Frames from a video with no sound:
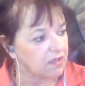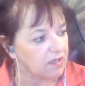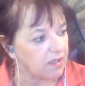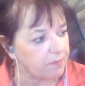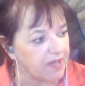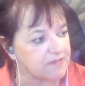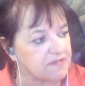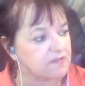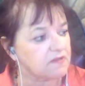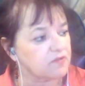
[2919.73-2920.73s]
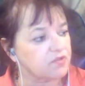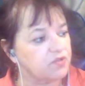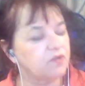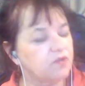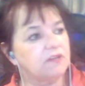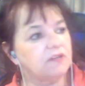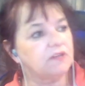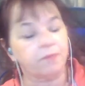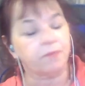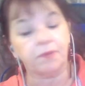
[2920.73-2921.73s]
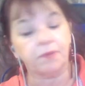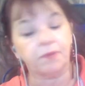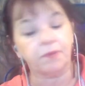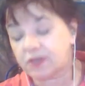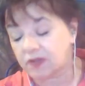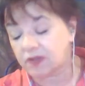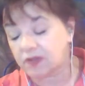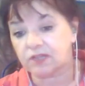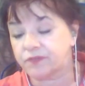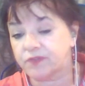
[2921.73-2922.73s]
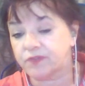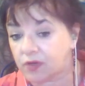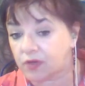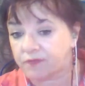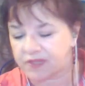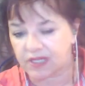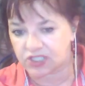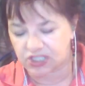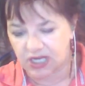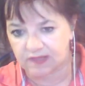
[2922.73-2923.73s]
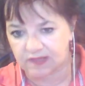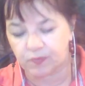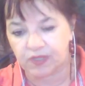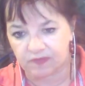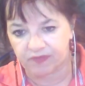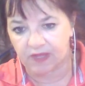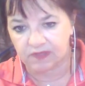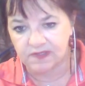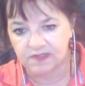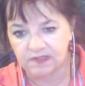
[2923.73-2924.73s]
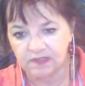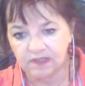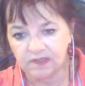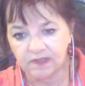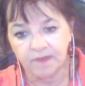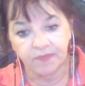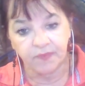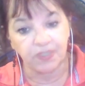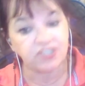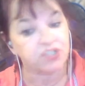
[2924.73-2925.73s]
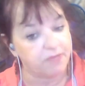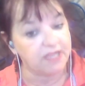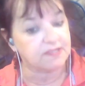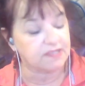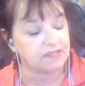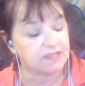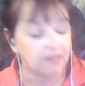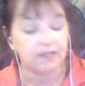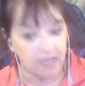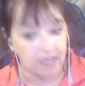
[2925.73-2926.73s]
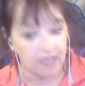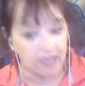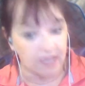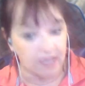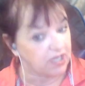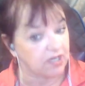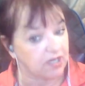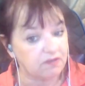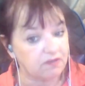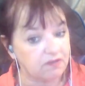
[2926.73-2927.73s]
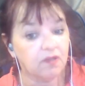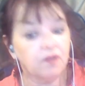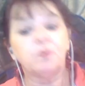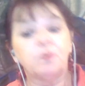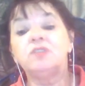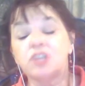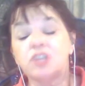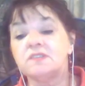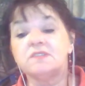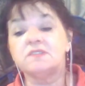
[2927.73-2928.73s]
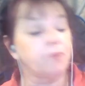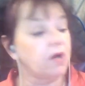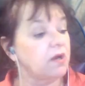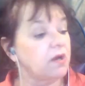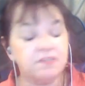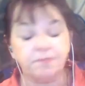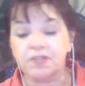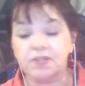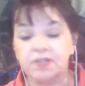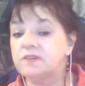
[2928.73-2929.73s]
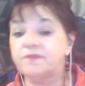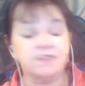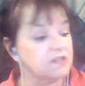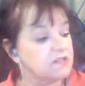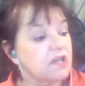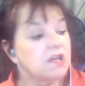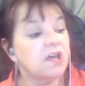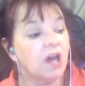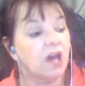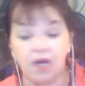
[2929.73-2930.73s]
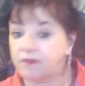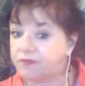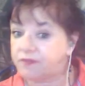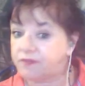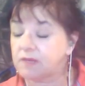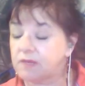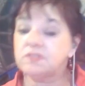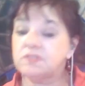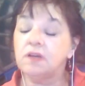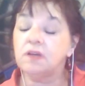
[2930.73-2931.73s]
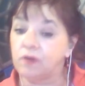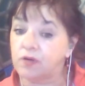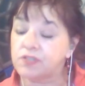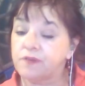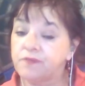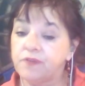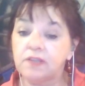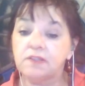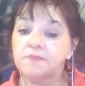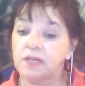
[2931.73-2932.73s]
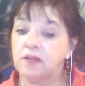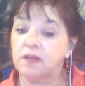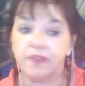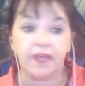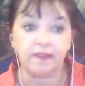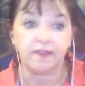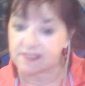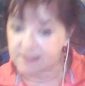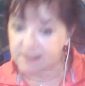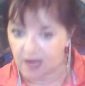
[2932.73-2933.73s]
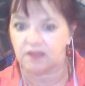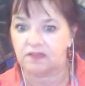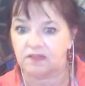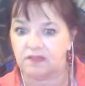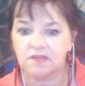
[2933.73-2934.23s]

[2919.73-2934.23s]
present during therapy, because I have contract of non-confidentiality with offenders, which means that it can be shared with justice departments, police officers, victims, lawyers of victims, and all that. They sign this.